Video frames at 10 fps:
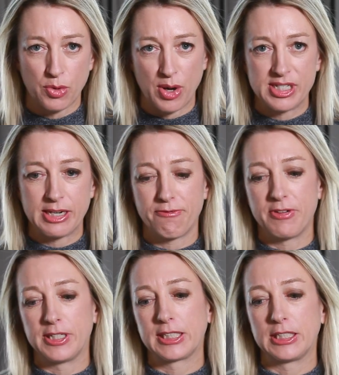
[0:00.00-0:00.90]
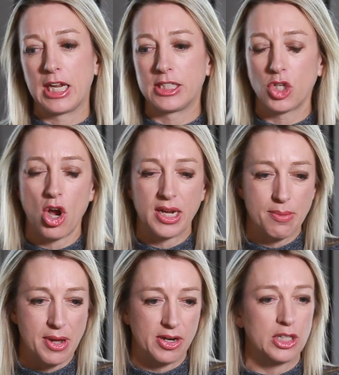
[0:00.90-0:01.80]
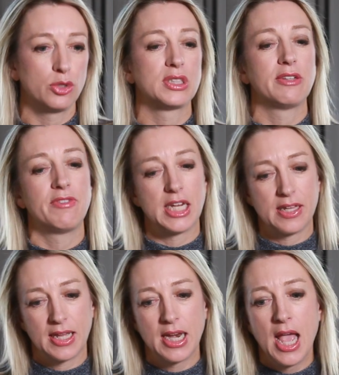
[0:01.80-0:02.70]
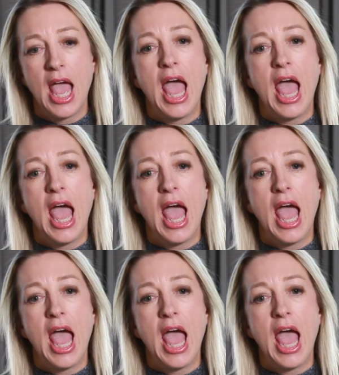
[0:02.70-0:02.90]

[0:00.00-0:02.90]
around difference and talking about inclusivity, and then